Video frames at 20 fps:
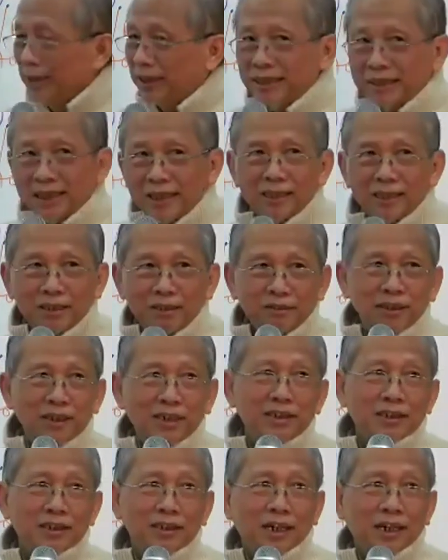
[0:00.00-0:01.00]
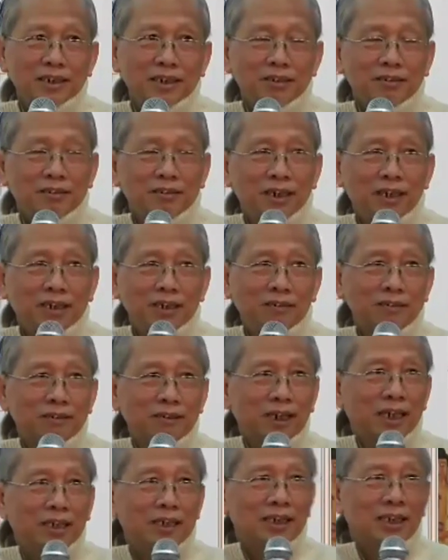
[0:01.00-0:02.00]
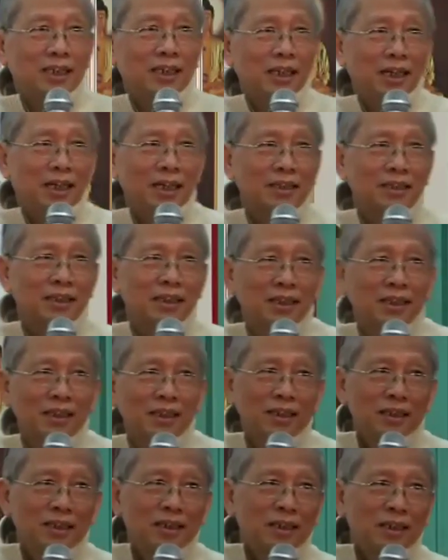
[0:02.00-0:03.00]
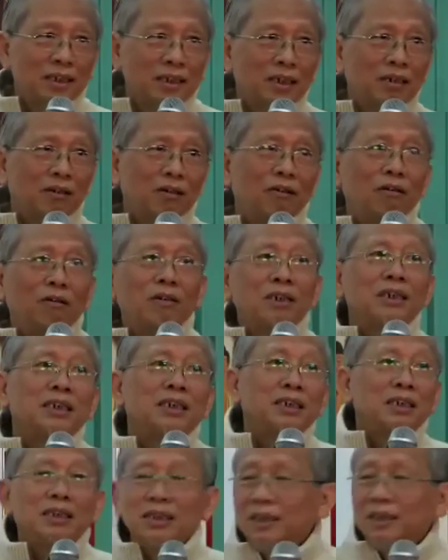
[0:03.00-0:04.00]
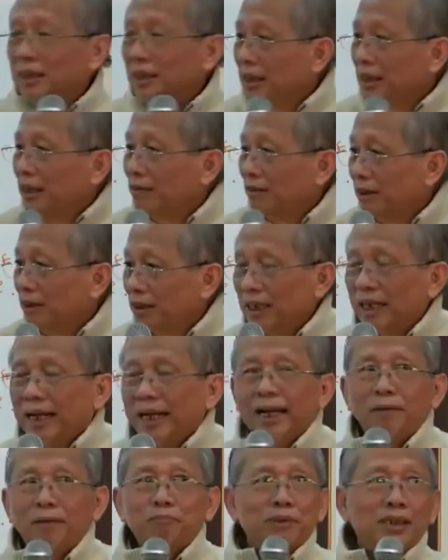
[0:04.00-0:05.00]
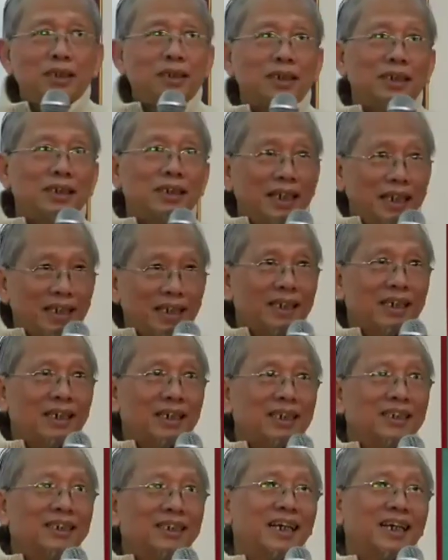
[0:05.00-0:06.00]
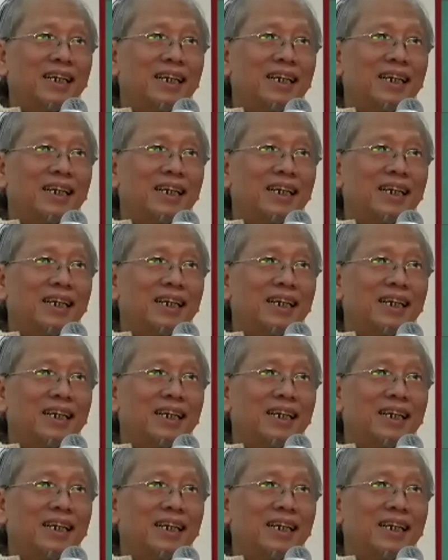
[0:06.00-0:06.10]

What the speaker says: it until it shines so that no dust and light? He said, originally there was empty, nothing inside